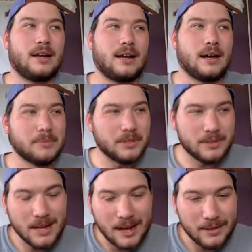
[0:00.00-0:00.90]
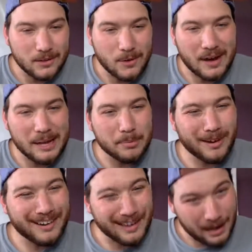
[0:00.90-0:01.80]
I'm just not so hype
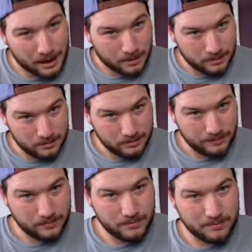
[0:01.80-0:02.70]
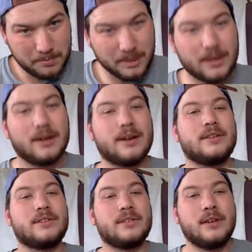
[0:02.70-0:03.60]
right now
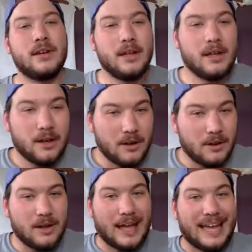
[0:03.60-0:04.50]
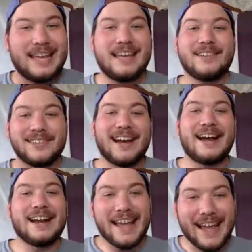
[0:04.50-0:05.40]
because he has
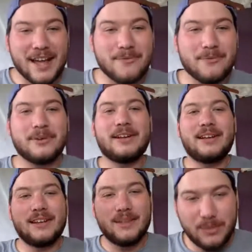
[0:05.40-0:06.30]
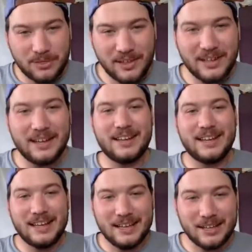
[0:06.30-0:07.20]
got
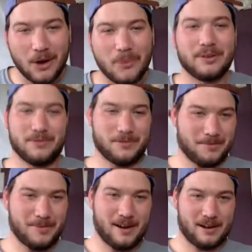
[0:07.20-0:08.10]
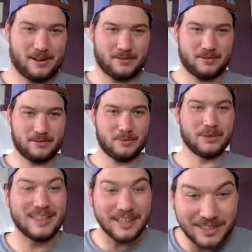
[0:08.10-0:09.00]
everything going for him right now
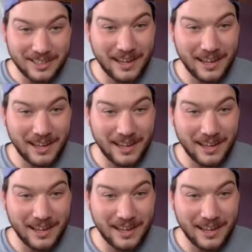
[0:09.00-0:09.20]
with this and,